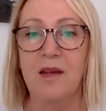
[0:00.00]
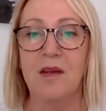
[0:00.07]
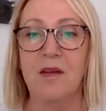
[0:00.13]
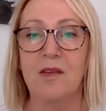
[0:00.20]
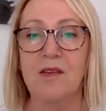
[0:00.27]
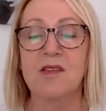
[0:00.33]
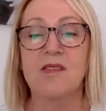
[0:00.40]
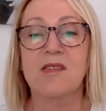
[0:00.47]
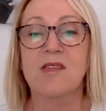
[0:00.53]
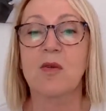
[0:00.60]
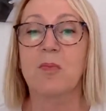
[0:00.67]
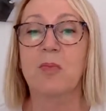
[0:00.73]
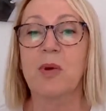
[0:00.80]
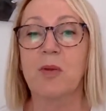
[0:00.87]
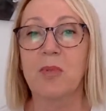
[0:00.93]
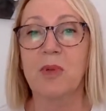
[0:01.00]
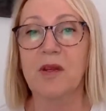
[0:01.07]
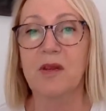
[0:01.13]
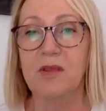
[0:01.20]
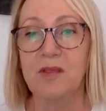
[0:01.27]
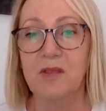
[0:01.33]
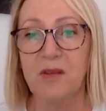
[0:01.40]
Now, this is the
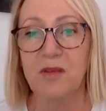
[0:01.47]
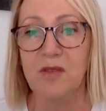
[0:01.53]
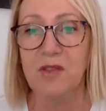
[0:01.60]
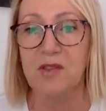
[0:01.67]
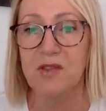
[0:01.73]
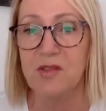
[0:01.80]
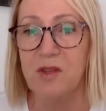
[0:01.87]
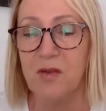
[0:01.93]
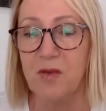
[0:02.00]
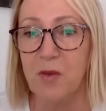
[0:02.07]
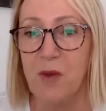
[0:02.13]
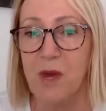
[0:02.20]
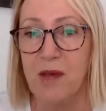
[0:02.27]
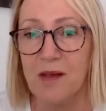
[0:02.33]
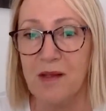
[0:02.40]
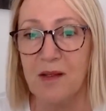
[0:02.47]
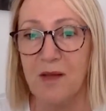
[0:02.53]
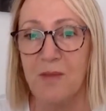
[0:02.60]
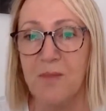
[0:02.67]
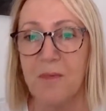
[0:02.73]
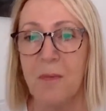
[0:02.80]
biblical definition of awakening